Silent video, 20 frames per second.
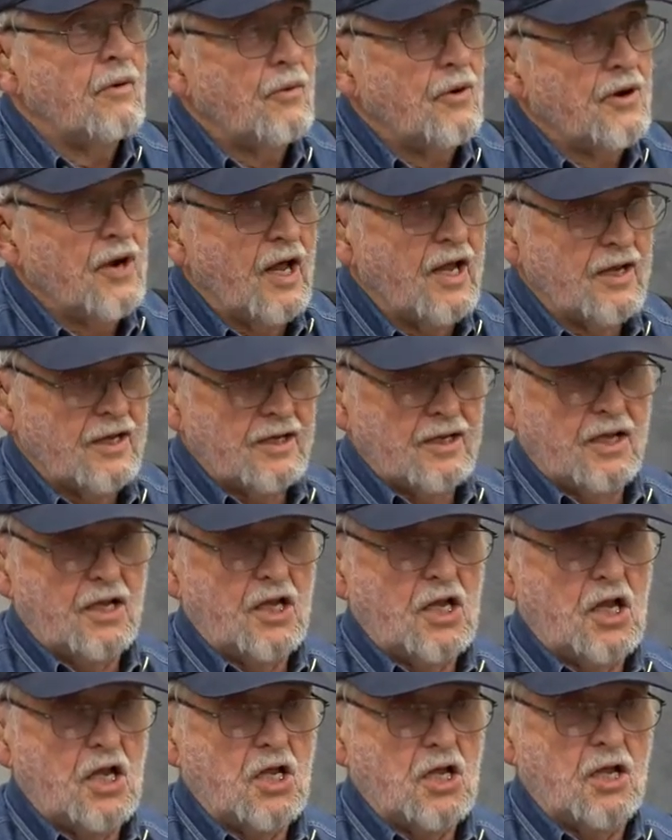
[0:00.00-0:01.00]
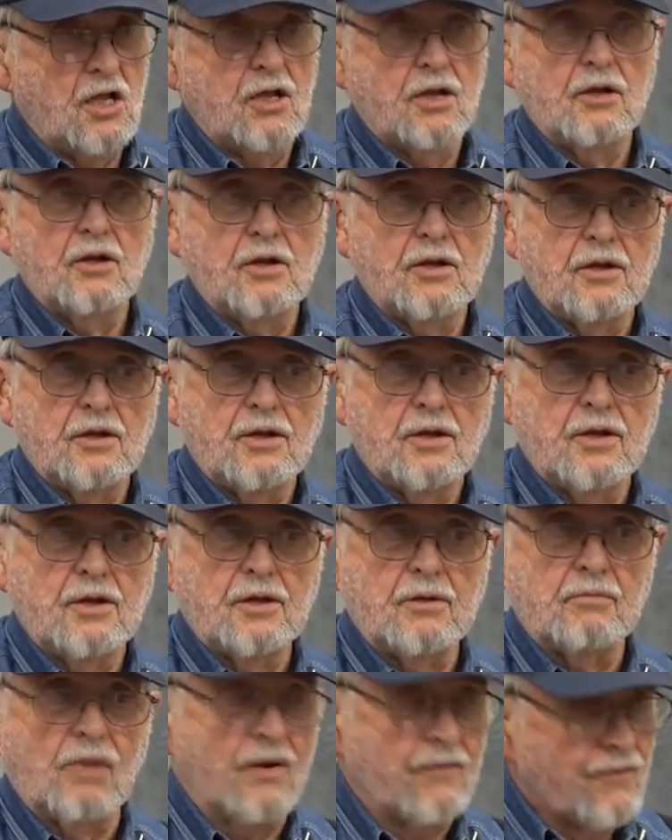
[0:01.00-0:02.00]
When I,
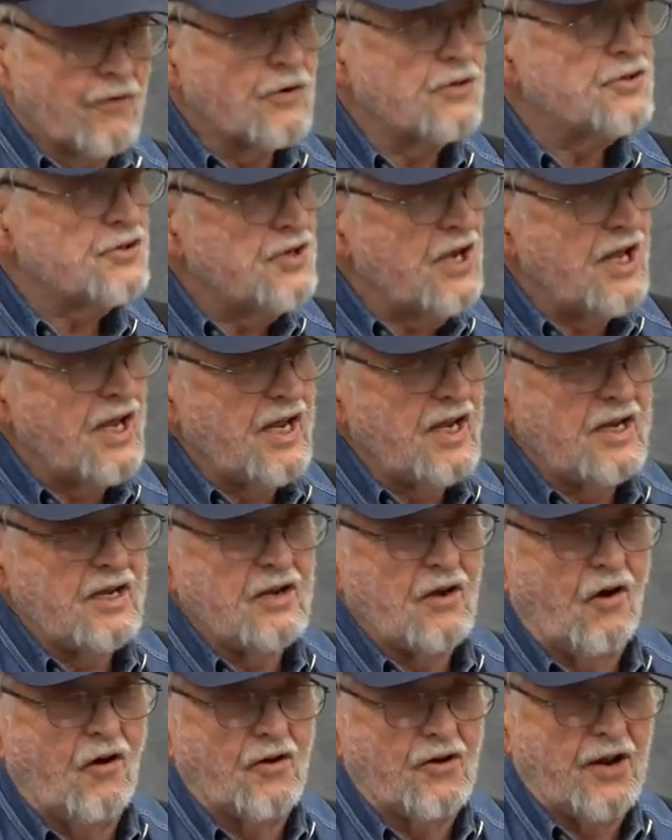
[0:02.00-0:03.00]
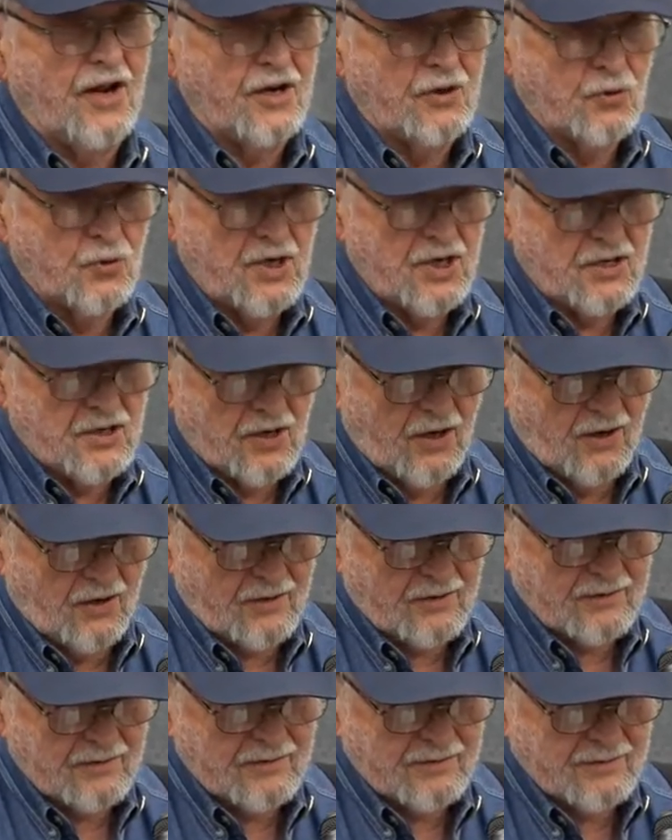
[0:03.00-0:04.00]
my first day on Enewetok,
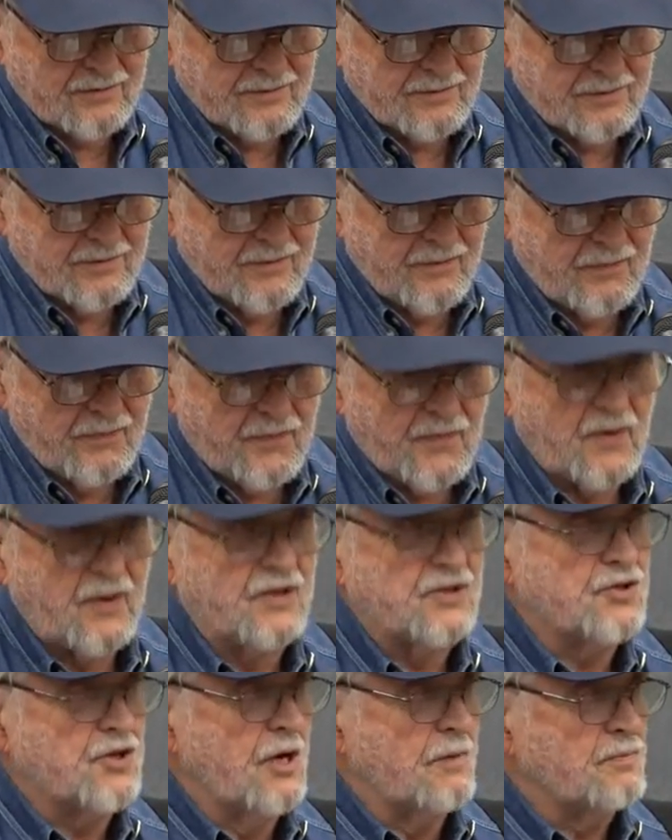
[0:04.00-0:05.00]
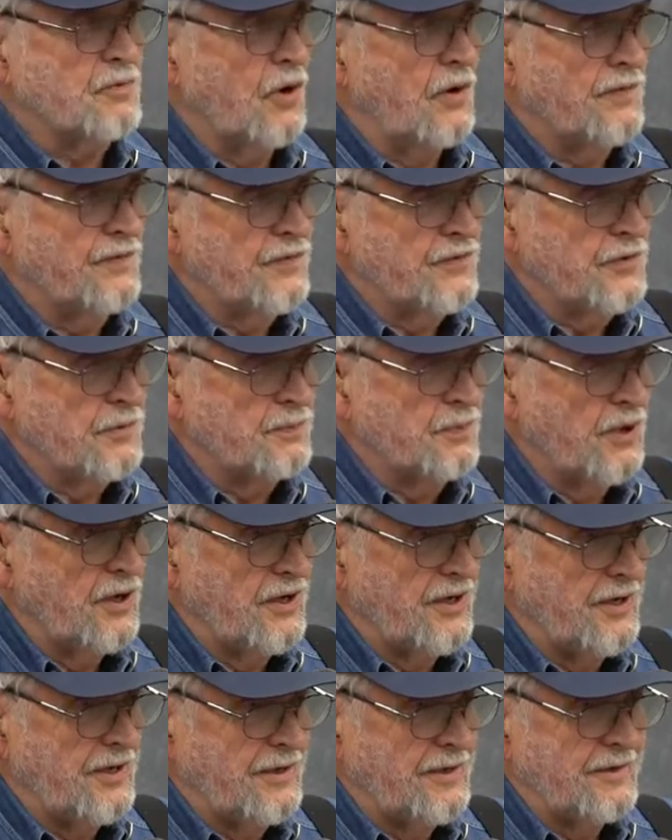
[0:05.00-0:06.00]
I stepped off of the
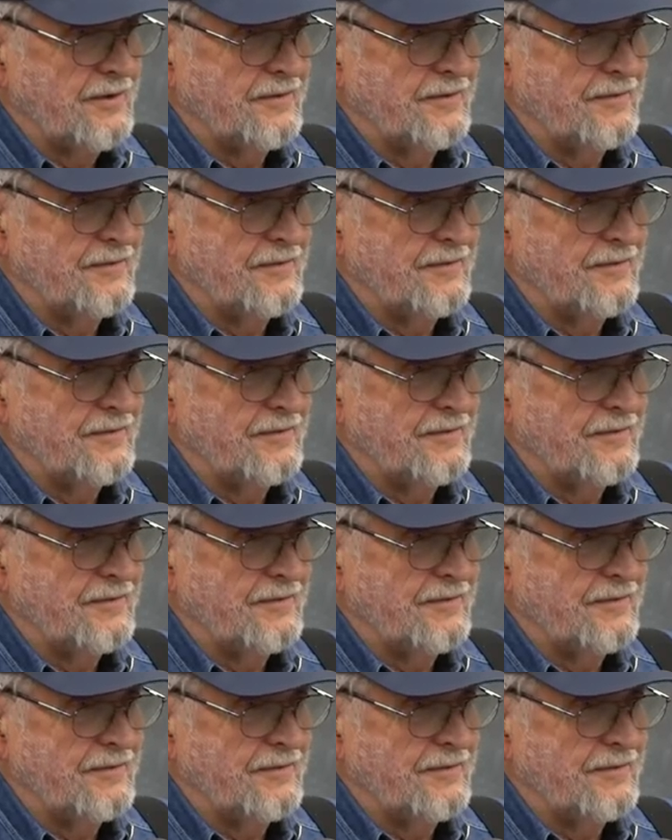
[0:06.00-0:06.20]
plane